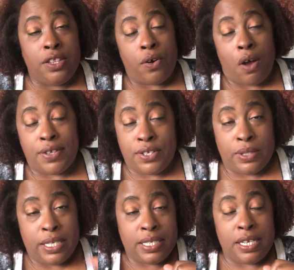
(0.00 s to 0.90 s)
they're also
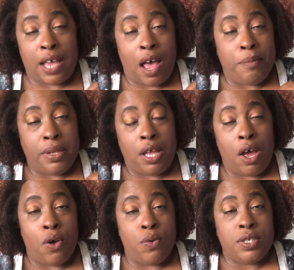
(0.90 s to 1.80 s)
listed down
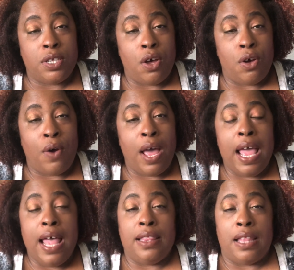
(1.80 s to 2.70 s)
below. So
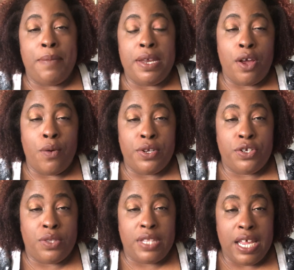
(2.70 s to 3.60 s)
let me know what you
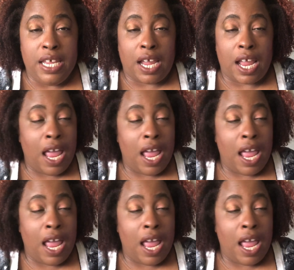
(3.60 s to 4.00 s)
think,